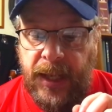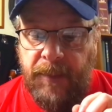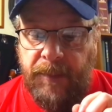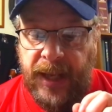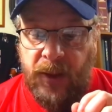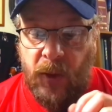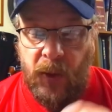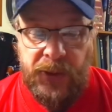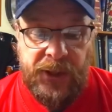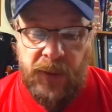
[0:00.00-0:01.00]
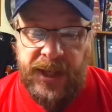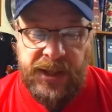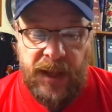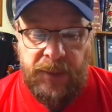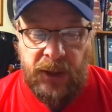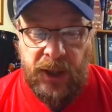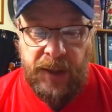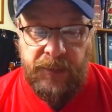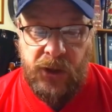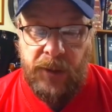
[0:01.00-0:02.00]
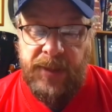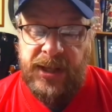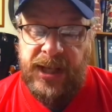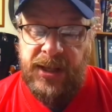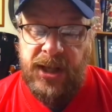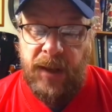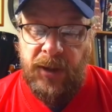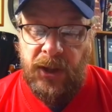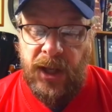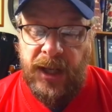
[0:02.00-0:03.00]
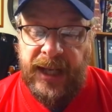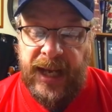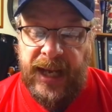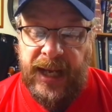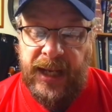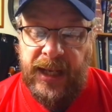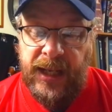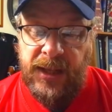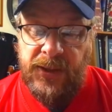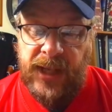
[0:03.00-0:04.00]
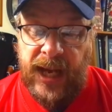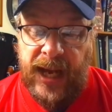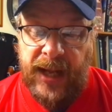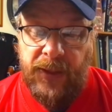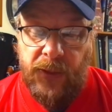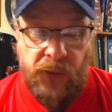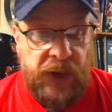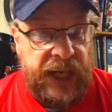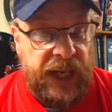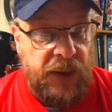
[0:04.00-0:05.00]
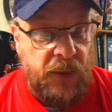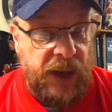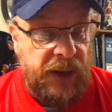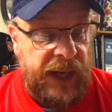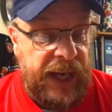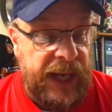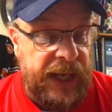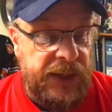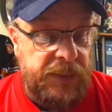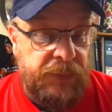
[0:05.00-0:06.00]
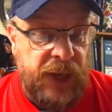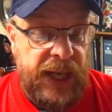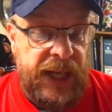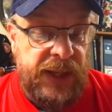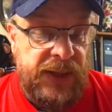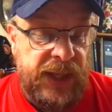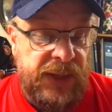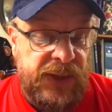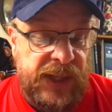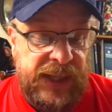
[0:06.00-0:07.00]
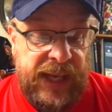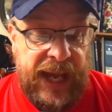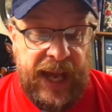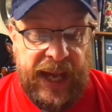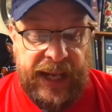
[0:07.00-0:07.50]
But also his Trubisky's double long gain is at 3, whereas Brady's is at